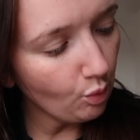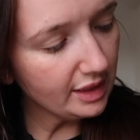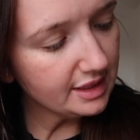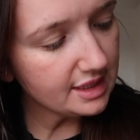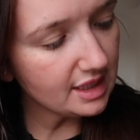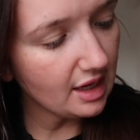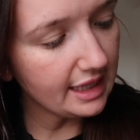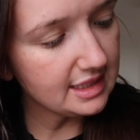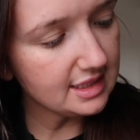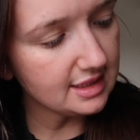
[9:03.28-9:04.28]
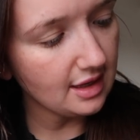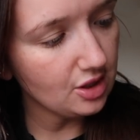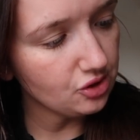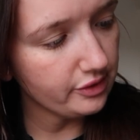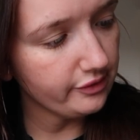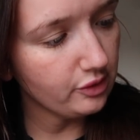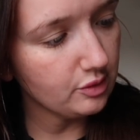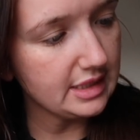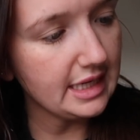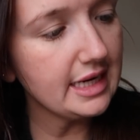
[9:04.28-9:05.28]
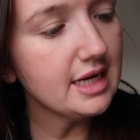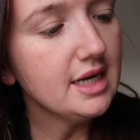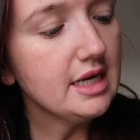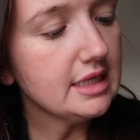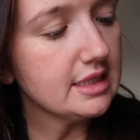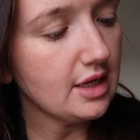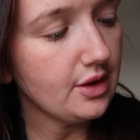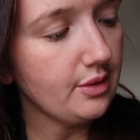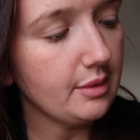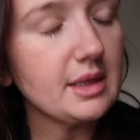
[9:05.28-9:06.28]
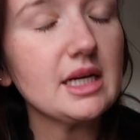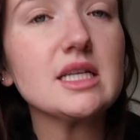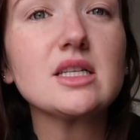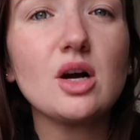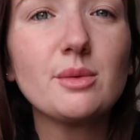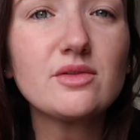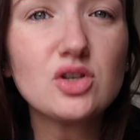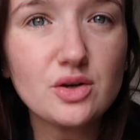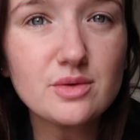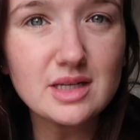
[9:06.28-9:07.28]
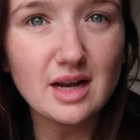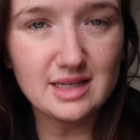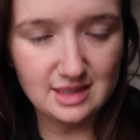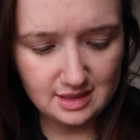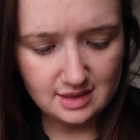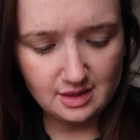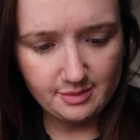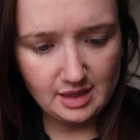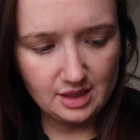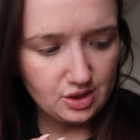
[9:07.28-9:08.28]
One slice is 140. So I'm gonna start with two slices, so that'll be like